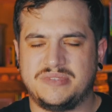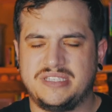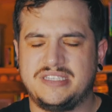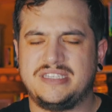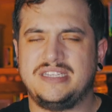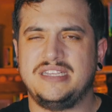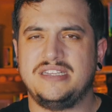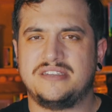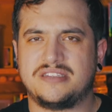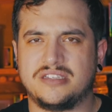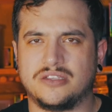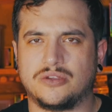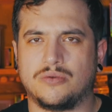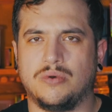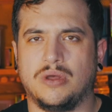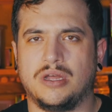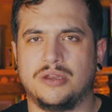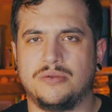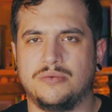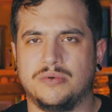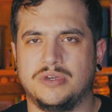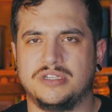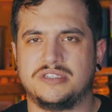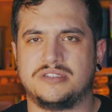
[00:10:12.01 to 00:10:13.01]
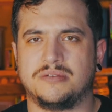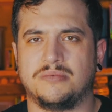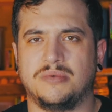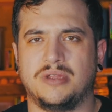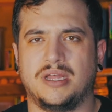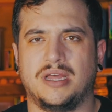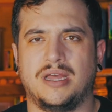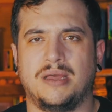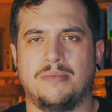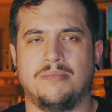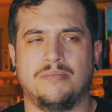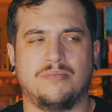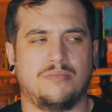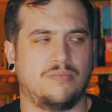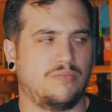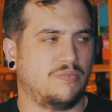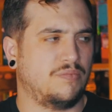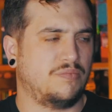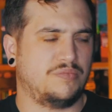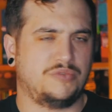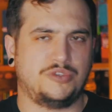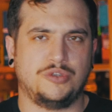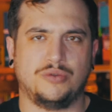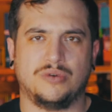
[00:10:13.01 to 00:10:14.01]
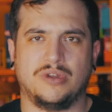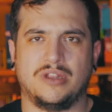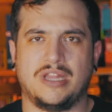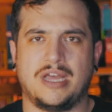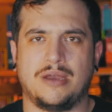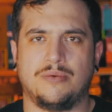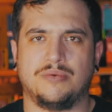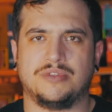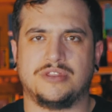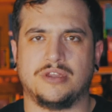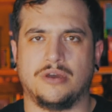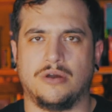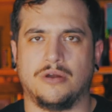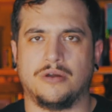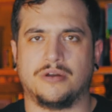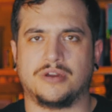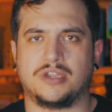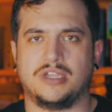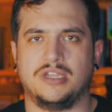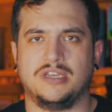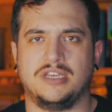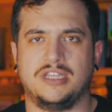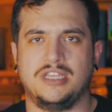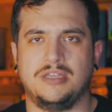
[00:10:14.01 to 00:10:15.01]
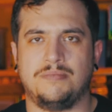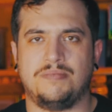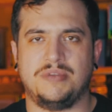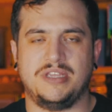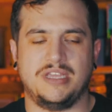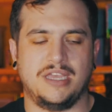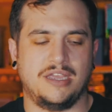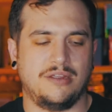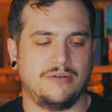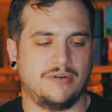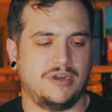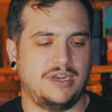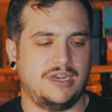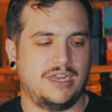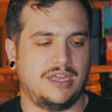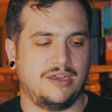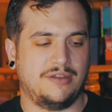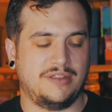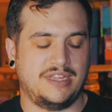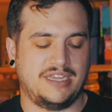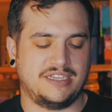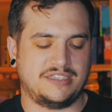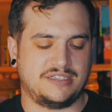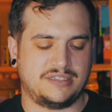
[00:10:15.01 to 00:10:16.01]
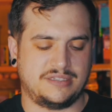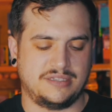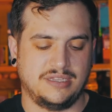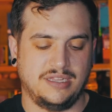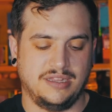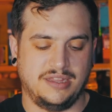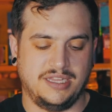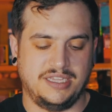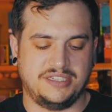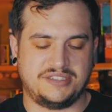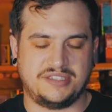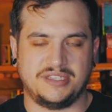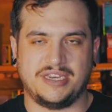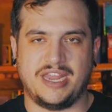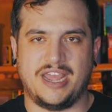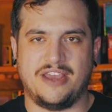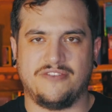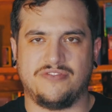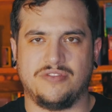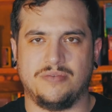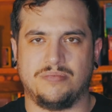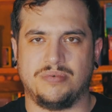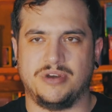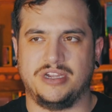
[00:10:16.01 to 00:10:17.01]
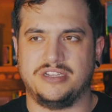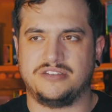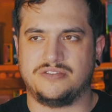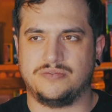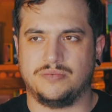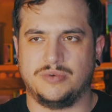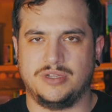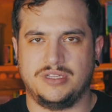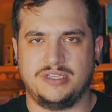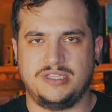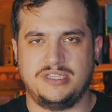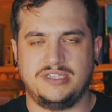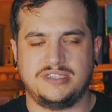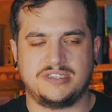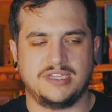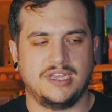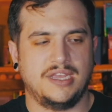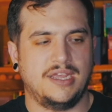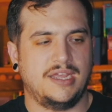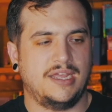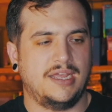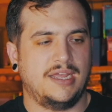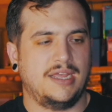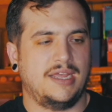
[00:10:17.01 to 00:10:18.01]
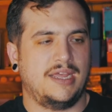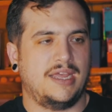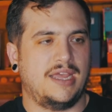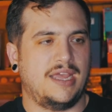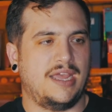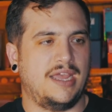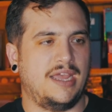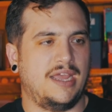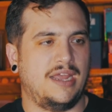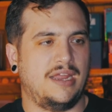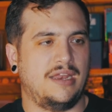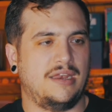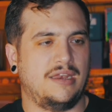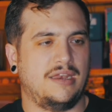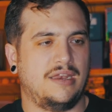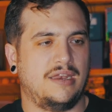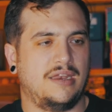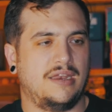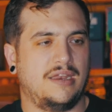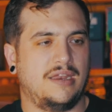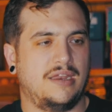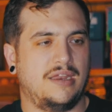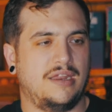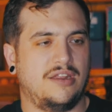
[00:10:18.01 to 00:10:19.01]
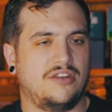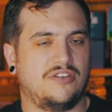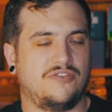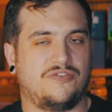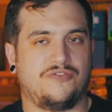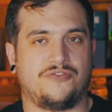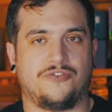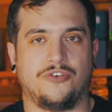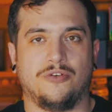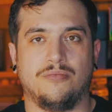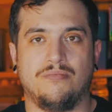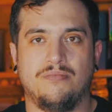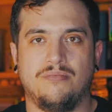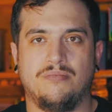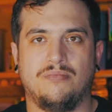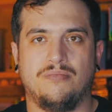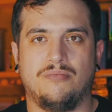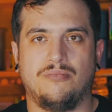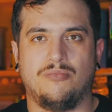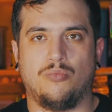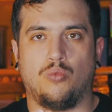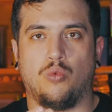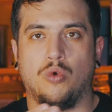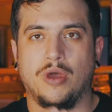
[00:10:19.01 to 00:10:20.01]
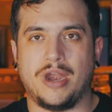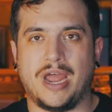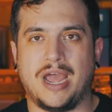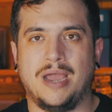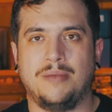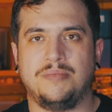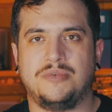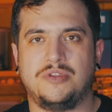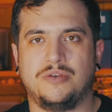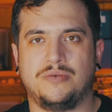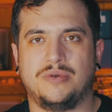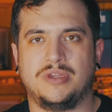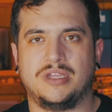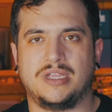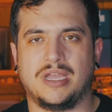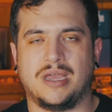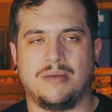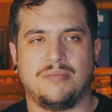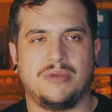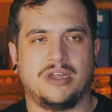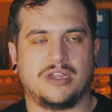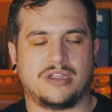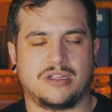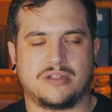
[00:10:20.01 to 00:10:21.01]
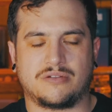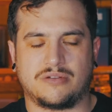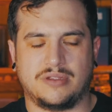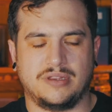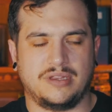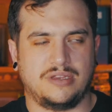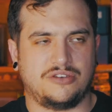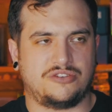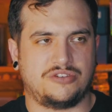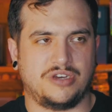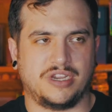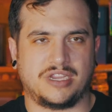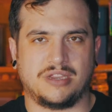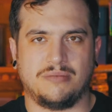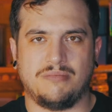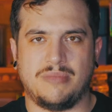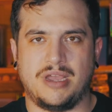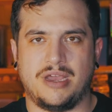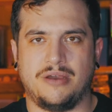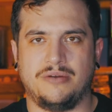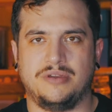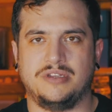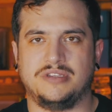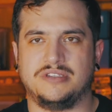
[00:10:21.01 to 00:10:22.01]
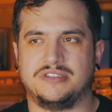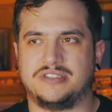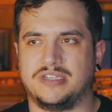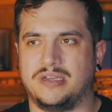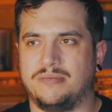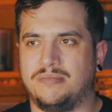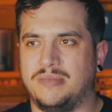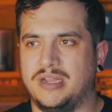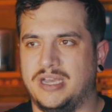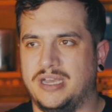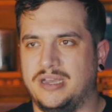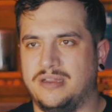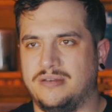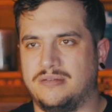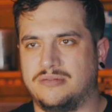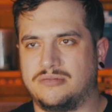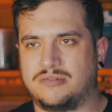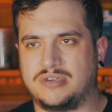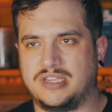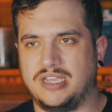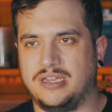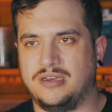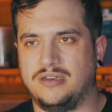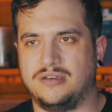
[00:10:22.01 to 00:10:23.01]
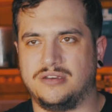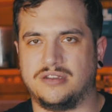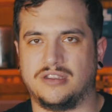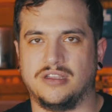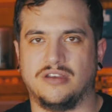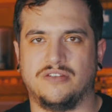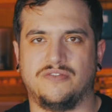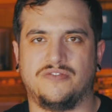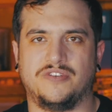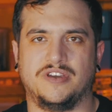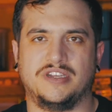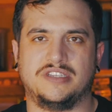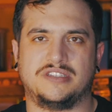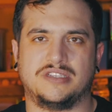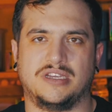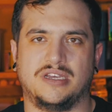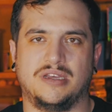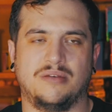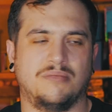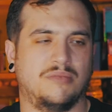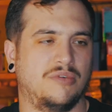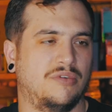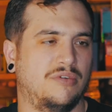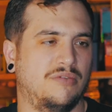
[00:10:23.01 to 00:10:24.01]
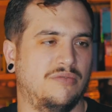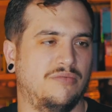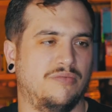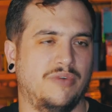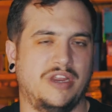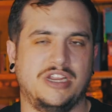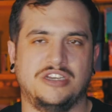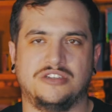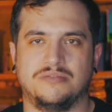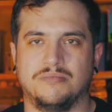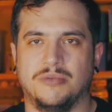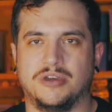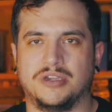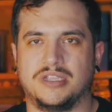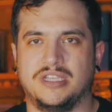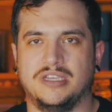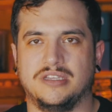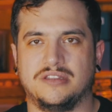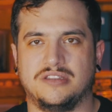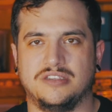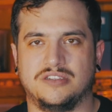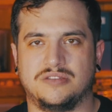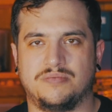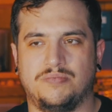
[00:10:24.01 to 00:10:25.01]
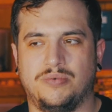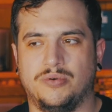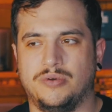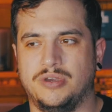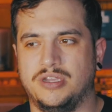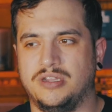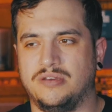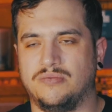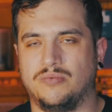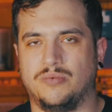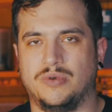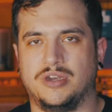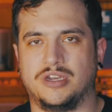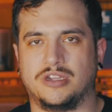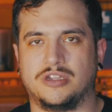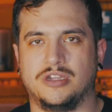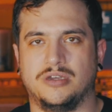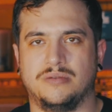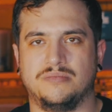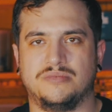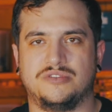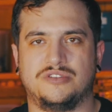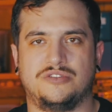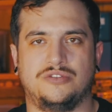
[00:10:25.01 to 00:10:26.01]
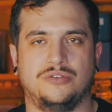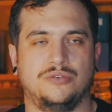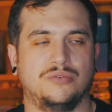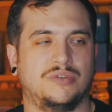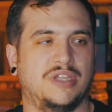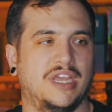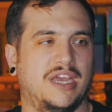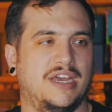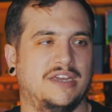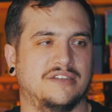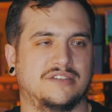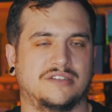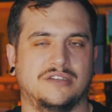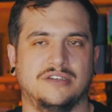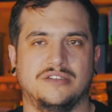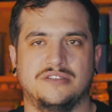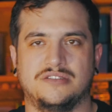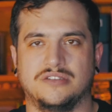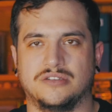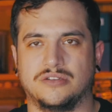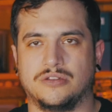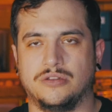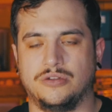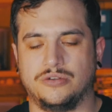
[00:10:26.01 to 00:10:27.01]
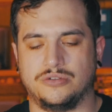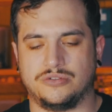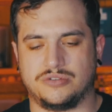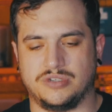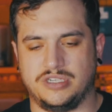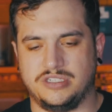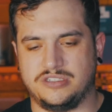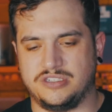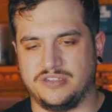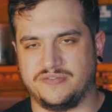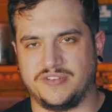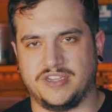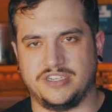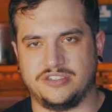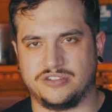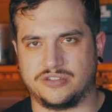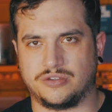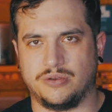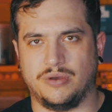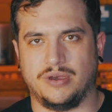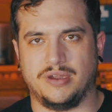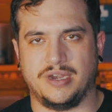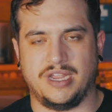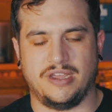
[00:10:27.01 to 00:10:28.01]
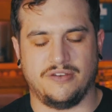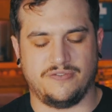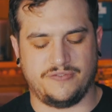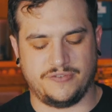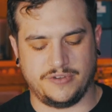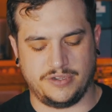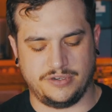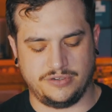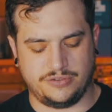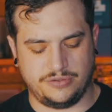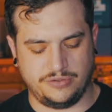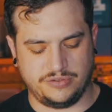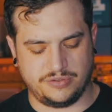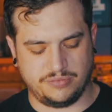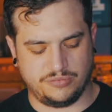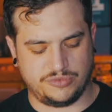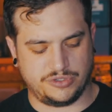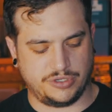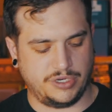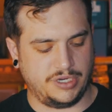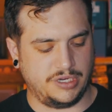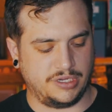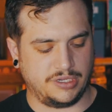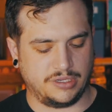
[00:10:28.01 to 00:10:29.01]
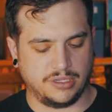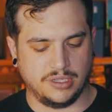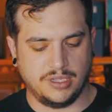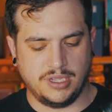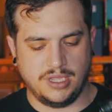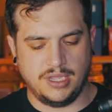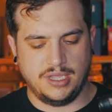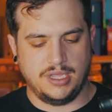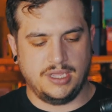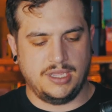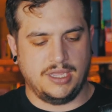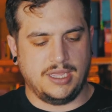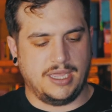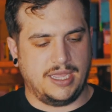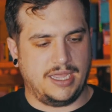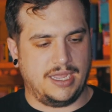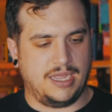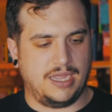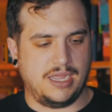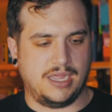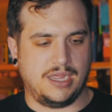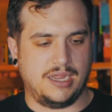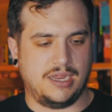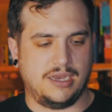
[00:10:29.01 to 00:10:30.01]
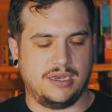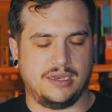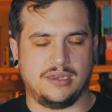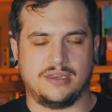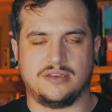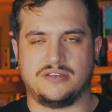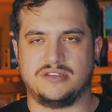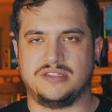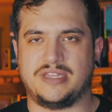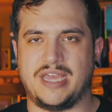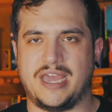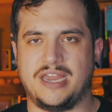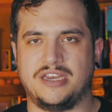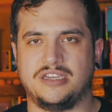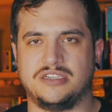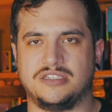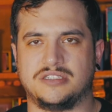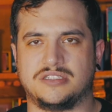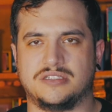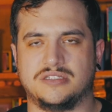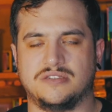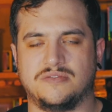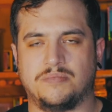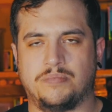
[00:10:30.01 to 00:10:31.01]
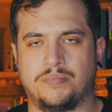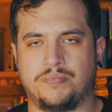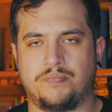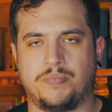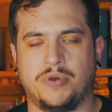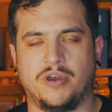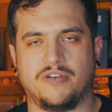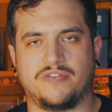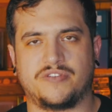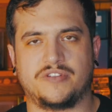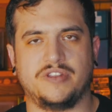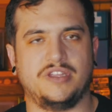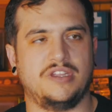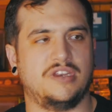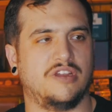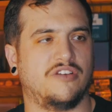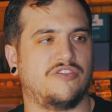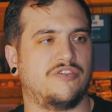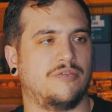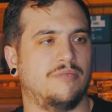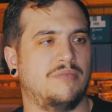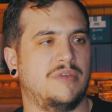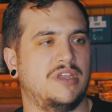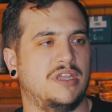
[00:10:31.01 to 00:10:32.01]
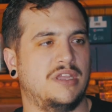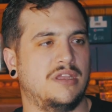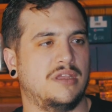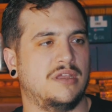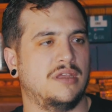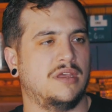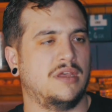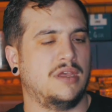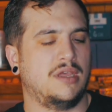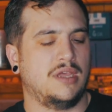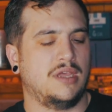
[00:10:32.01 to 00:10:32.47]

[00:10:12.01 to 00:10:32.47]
Decent quality ones. I'm doing a lot with the Arkin EP8 right now, and that's less than half the price of one of these. And for what I'm doing, I'm not trekking mountains, I'm not getting into gunfights. I'm a range monkey at this point when it comes to gas guns and close range stuff. I just go out and have fun, do some training, and that is perfectly enough for me.